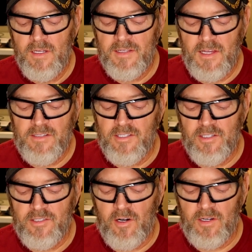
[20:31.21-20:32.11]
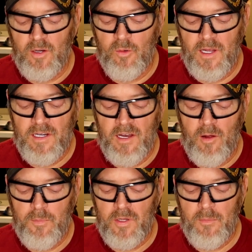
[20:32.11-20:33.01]
get to your target weight and
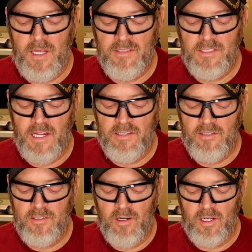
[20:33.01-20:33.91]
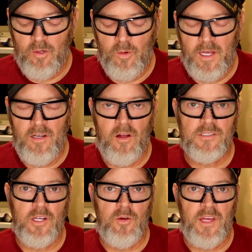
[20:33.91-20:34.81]
help you maintain your target weight,
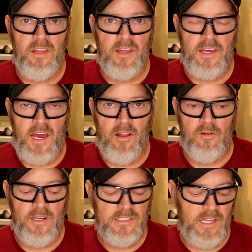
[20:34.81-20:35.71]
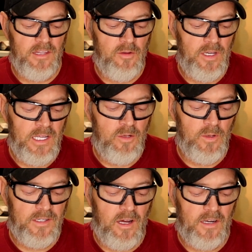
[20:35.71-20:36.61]
also get the calories that you need.
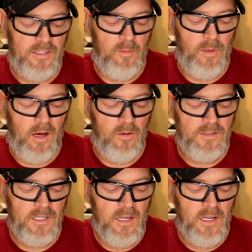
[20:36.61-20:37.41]
We talked about